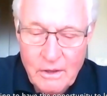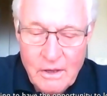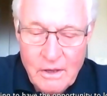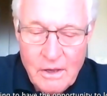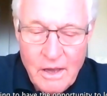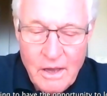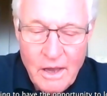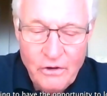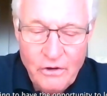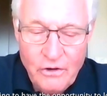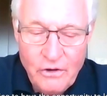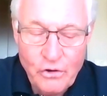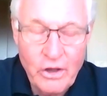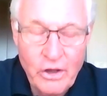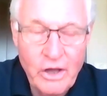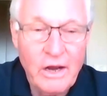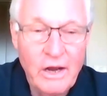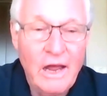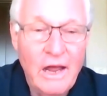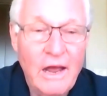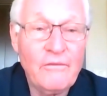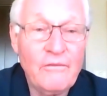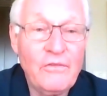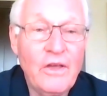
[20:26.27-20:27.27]
and you're going
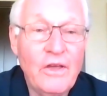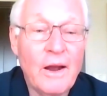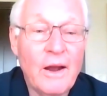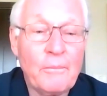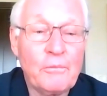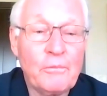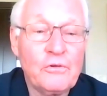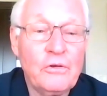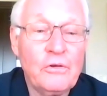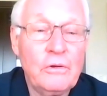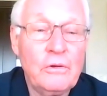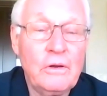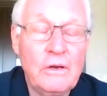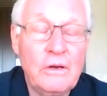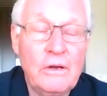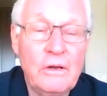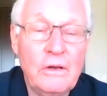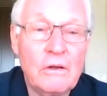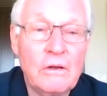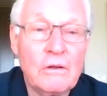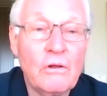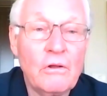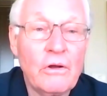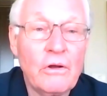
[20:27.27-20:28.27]
to have the opportunity
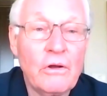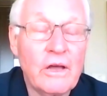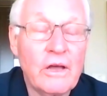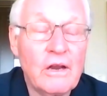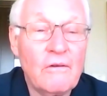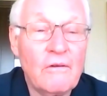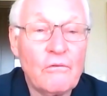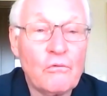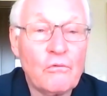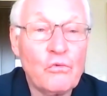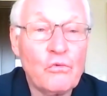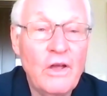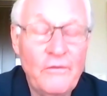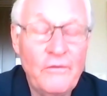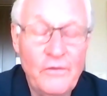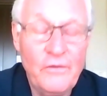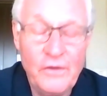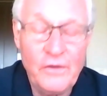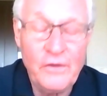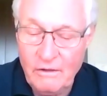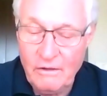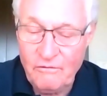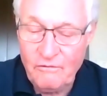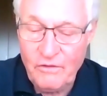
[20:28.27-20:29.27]
to look at a
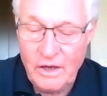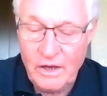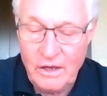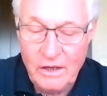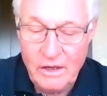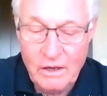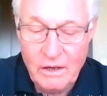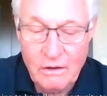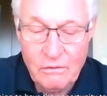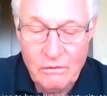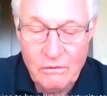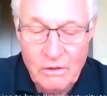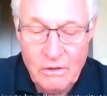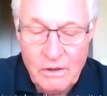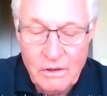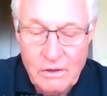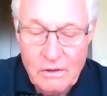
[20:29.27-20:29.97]
riveting video